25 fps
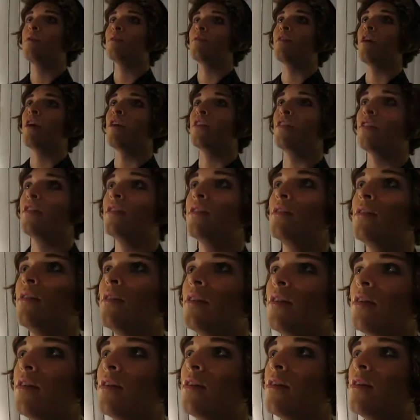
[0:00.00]
Father,
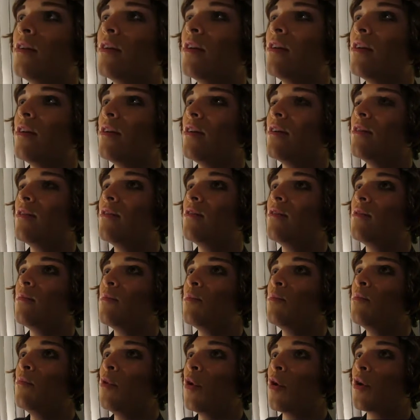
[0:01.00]

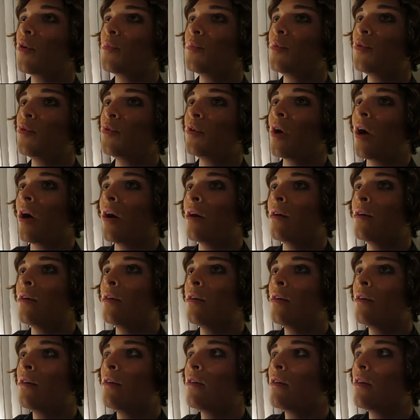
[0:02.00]
Lord Buddha,
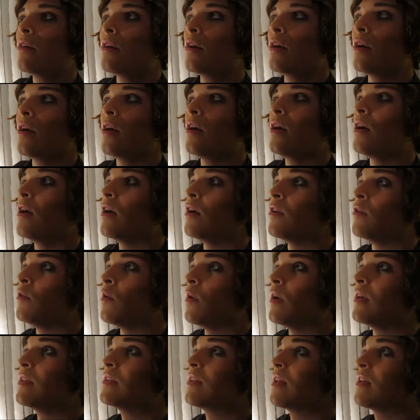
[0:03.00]
I
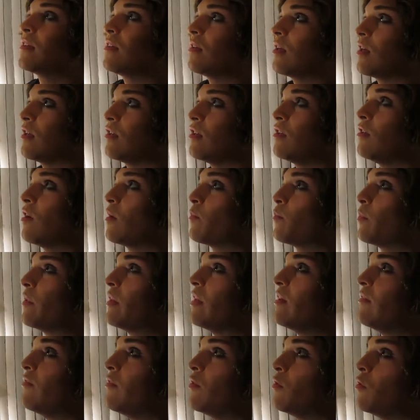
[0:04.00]
know I said that I did not
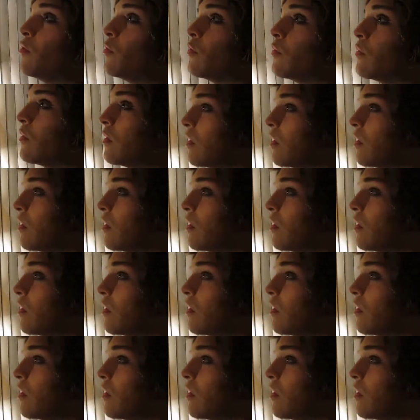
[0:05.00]
believe in you.